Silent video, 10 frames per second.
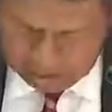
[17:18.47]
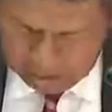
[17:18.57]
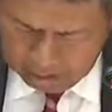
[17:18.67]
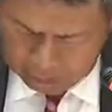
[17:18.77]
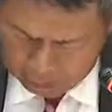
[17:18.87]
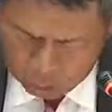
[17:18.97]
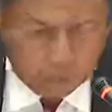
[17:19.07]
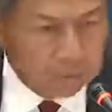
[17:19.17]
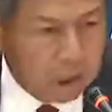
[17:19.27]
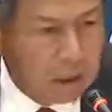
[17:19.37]
uh,
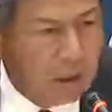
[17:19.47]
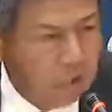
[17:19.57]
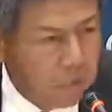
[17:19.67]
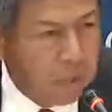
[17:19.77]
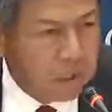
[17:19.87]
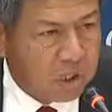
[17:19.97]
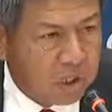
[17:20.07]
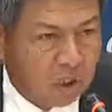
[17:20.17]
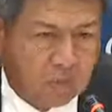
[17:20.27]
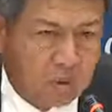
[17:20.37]
equipment,
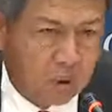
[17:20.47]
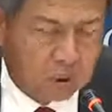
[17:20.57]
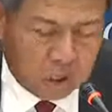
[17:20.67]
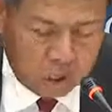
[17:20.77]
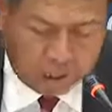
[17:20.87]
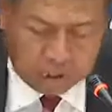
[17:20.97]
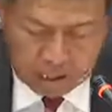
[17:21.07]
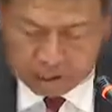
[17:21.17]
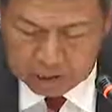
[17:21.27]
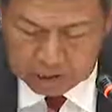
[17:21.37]
information, and of course, uh,
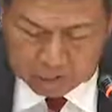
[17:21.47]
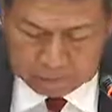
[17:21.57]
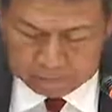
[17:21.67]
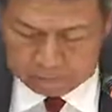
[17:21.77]
intelligence.